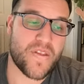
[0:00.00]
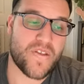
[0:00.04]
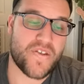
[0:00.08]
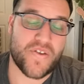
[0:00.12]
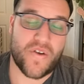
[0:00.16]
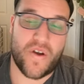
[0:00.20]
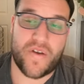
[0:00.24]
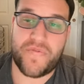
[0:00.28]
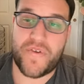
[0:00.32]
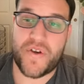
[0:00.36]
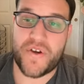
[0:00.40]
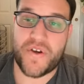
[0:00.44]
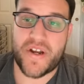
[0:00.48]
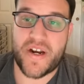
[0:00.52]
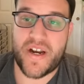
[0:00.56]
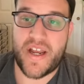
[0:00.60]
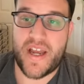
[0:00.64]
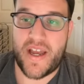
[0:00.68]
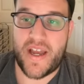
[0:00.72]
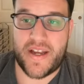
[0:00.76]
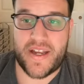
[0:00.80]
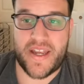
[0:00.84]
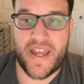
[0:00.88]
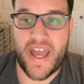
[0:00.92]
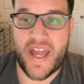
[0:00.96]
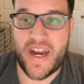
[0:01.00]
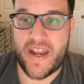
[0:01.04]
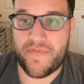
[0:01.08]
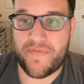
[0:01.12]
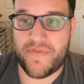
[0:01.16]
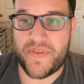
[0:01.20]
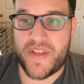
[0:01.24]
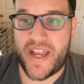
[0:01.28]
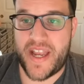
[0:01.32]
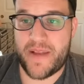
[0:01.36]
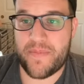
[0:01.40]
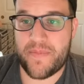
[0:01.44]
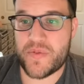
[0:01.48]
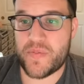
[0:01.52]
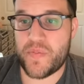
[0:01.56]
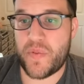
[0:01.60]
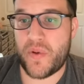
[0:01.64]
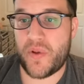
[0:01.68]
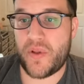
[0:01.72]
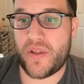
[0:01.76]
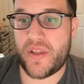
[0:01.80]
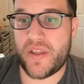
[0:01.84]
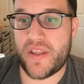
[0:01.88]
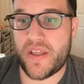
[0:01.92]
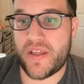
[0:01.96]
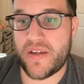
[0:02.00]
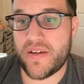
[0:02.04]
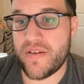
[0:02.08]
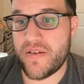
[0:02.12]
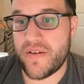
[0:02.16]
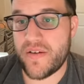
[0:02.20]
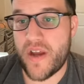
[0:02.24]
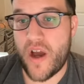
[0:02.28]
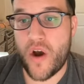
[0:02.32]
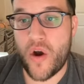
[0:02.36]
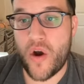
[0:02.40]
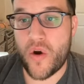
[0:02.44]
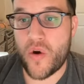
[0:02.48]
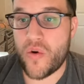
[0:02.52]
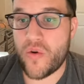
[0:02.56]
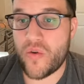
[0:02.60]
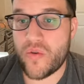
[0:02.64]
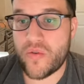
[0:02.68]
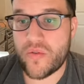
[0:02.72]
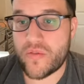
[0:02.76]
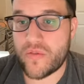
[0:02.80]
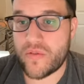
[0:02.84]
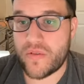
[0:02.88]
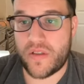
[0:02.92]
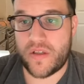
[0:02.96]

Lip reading: So if you're gonna again, if Dame's pulling the no,